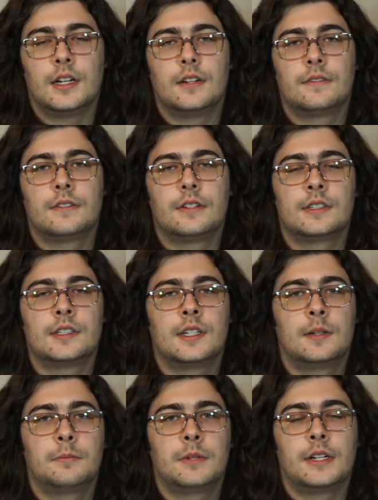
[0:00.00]
First
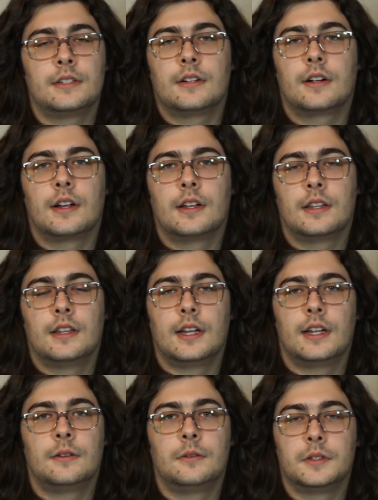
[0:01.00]
up, a target
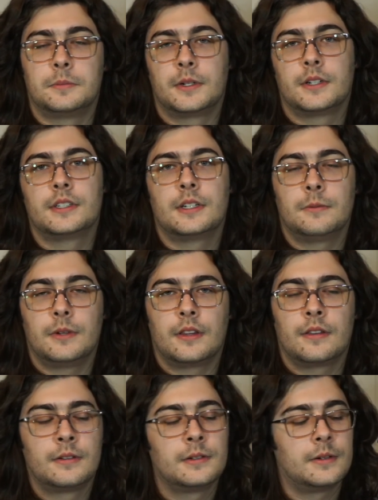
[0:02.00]
that Hold Person
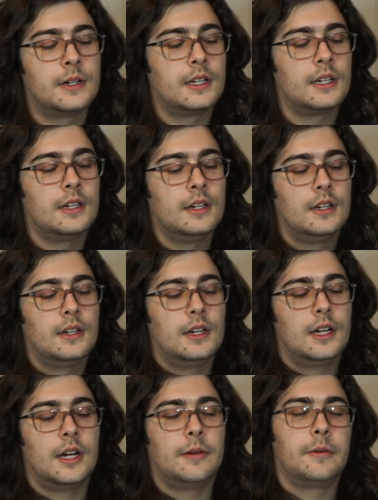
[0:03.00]
went through on,
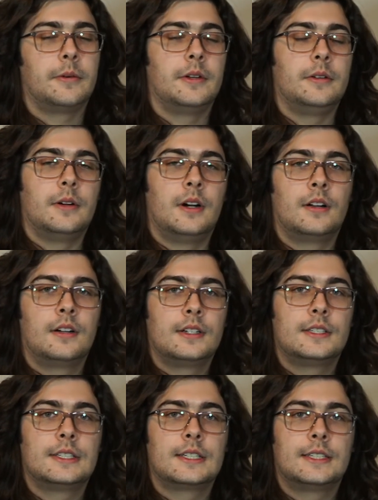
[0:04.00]
we would do
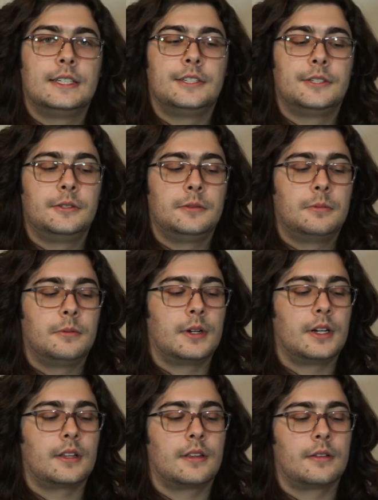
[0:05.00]

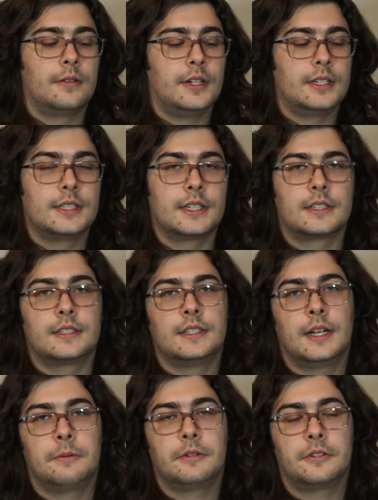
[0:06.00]
162.36
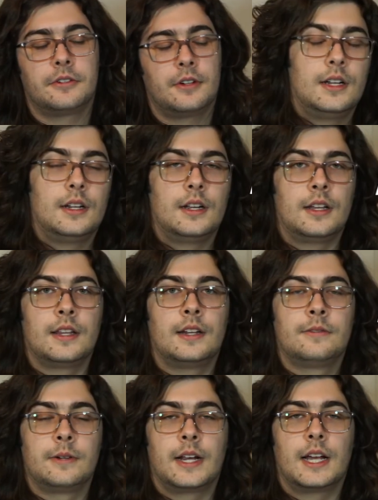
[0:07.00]
damage. And then
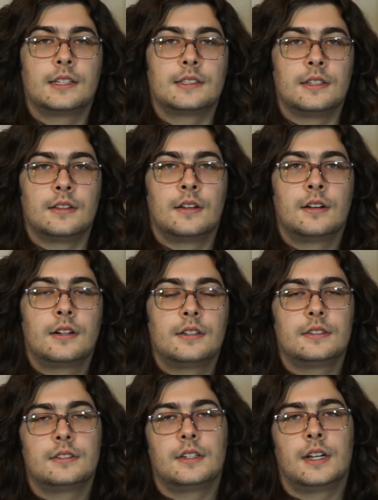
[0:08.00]
if we cast
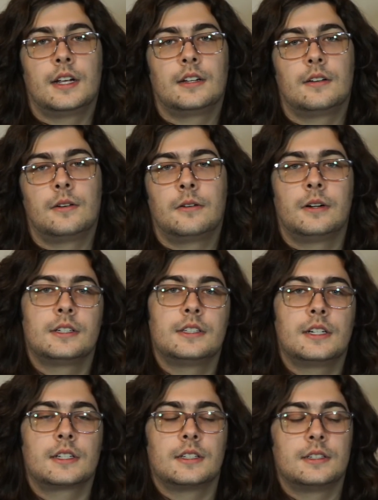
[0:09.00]
Enlarge and our horse
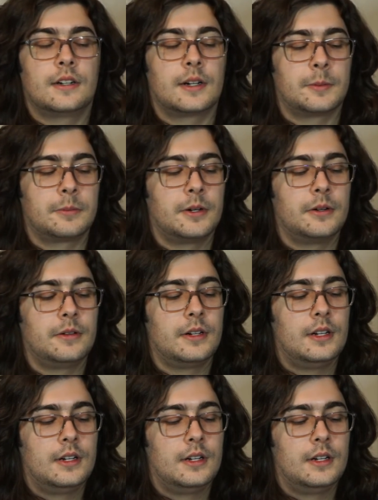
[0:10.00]
knocked the target prone,